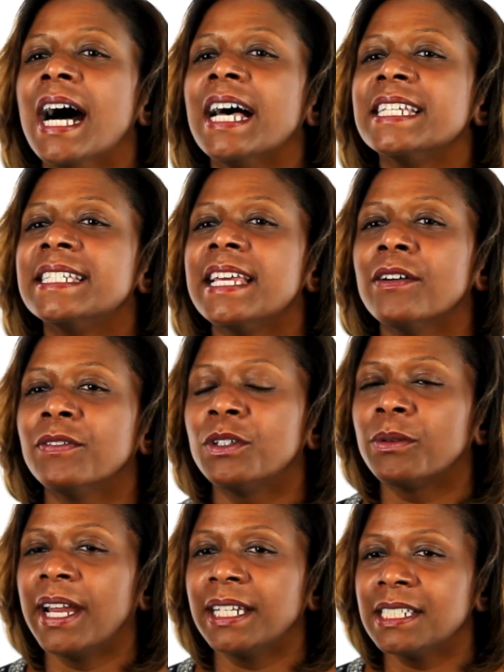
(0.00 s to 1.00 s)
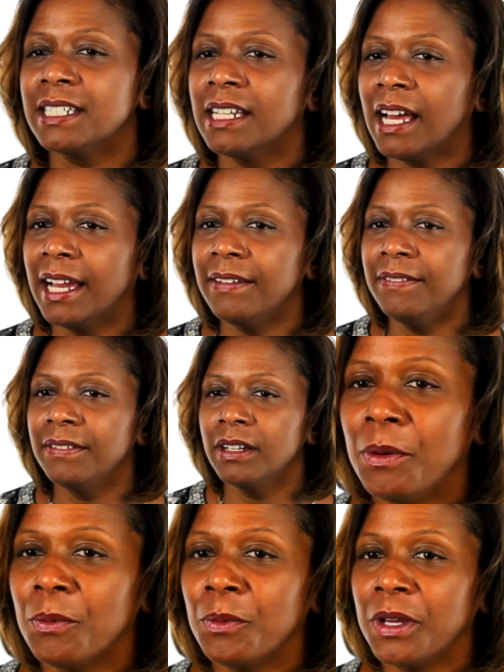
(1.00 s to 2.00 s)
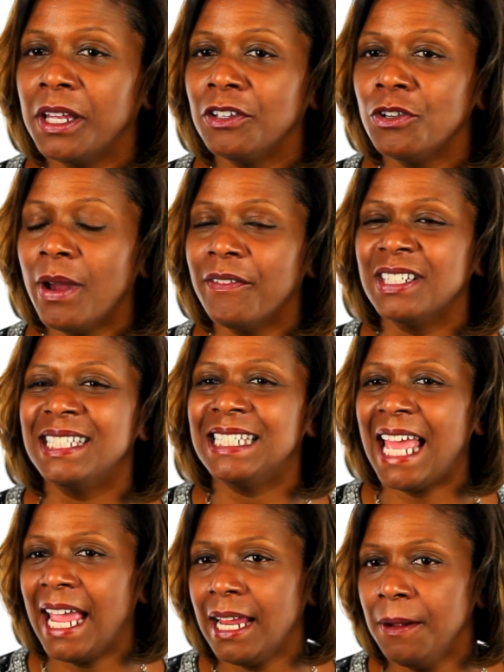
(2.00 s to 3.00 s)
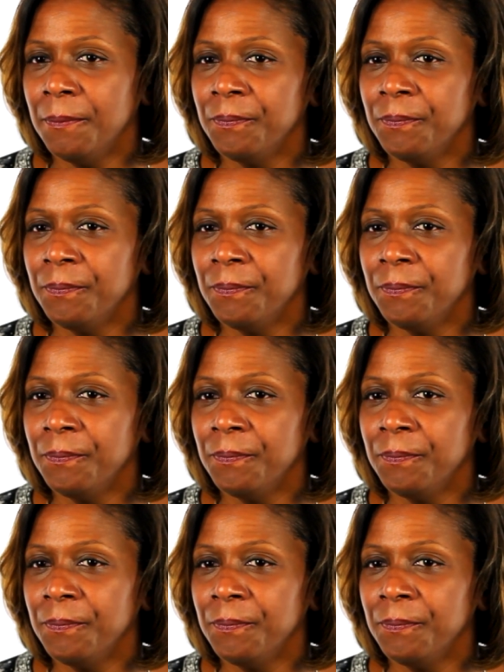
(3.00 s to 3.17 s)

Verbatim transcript: a self-directed life when you have a say